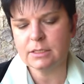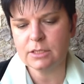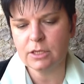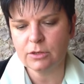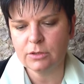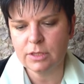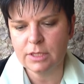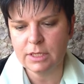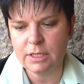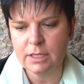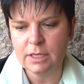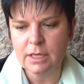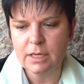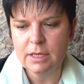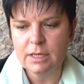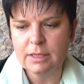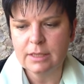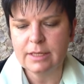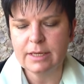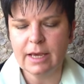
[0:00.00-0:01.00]
So the
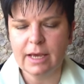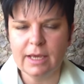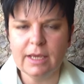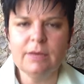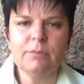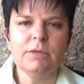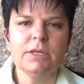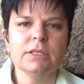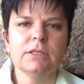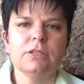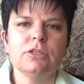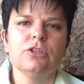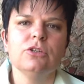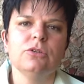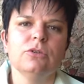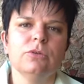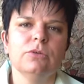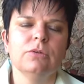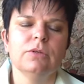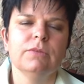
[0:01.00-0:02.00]
aim is
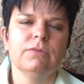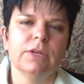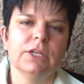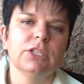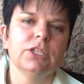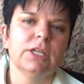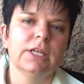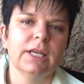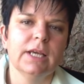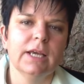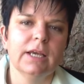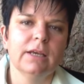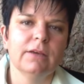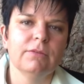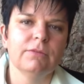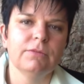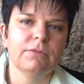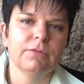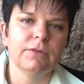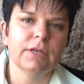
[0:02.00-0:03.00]
to eventually
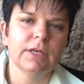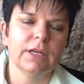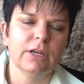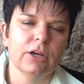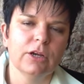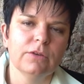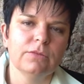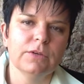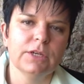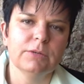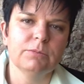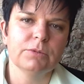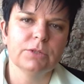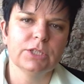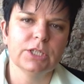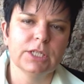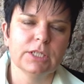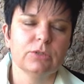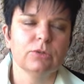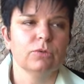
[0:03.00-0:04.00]
have an overhead
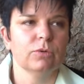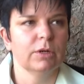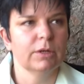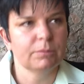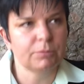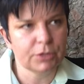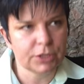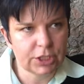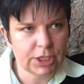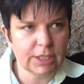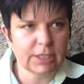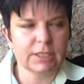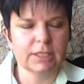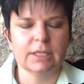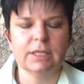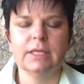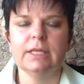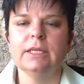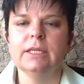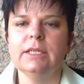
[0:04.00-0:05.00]
projector or a
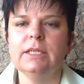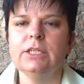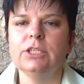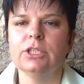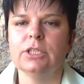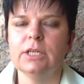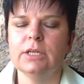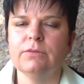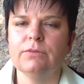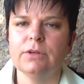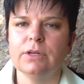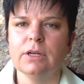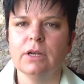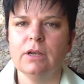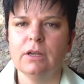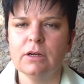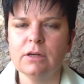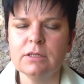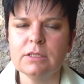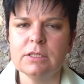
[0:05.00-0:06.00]
projector in each and every
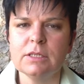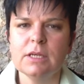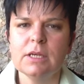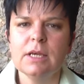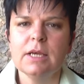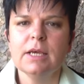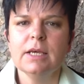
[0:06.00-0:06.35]
class